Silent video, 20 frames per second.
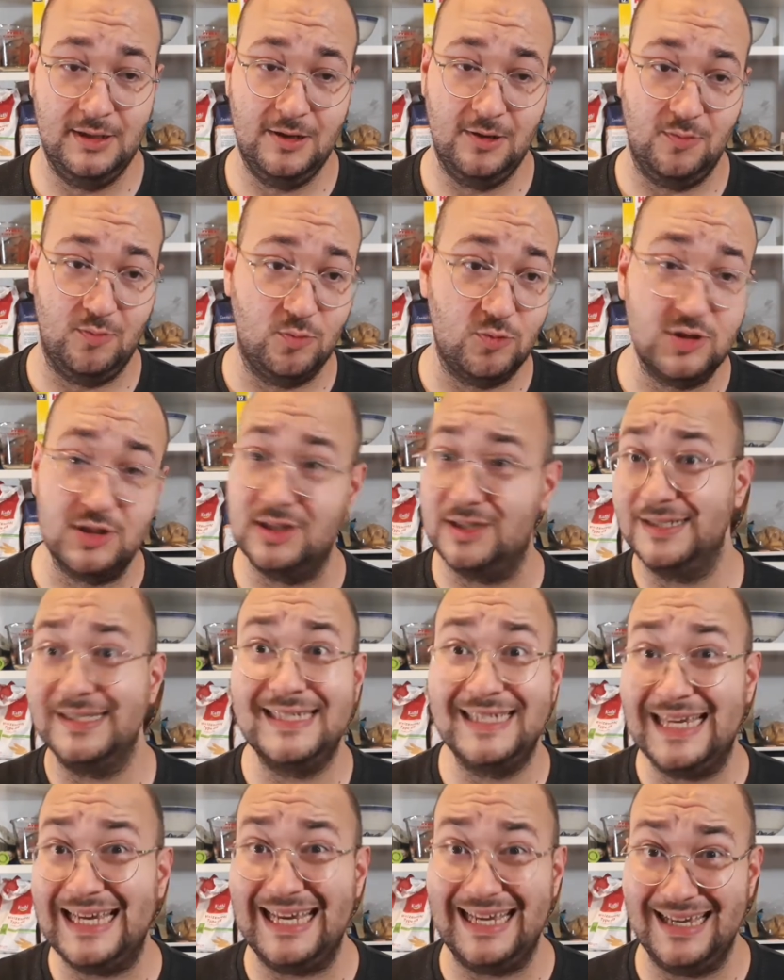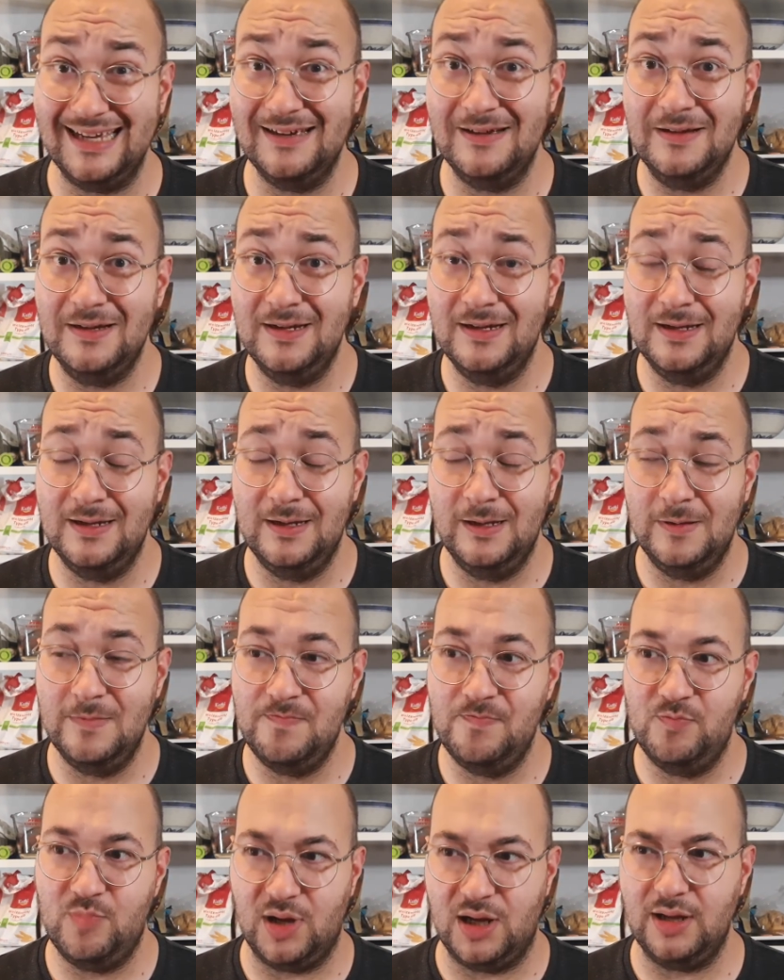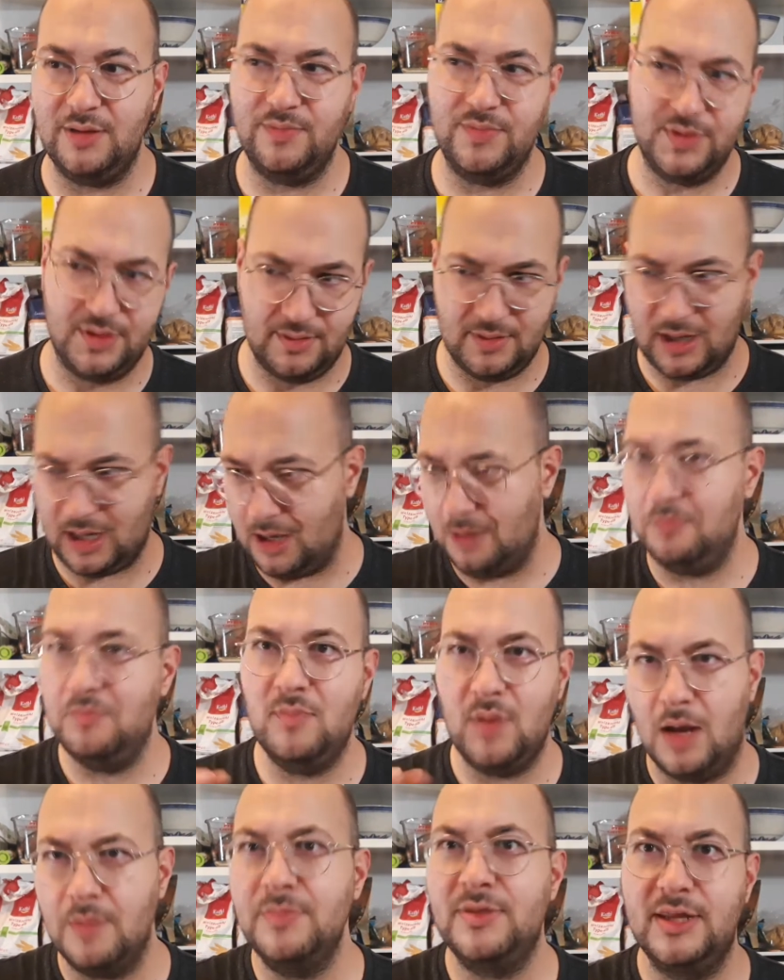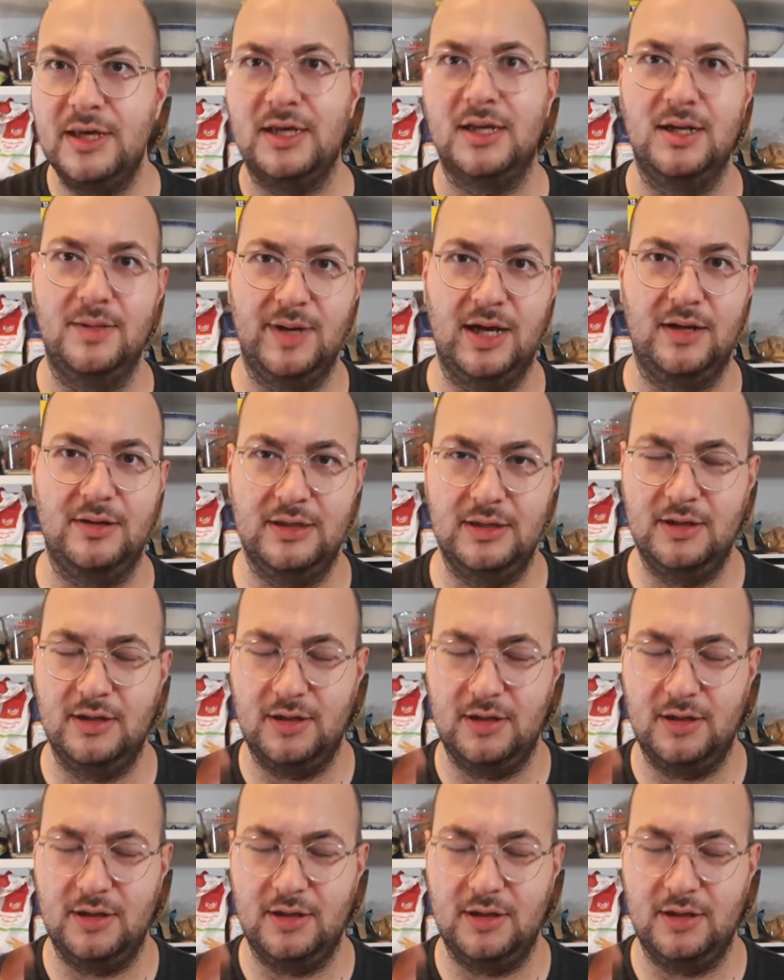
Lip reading: We'll see. But I'm thinking about it.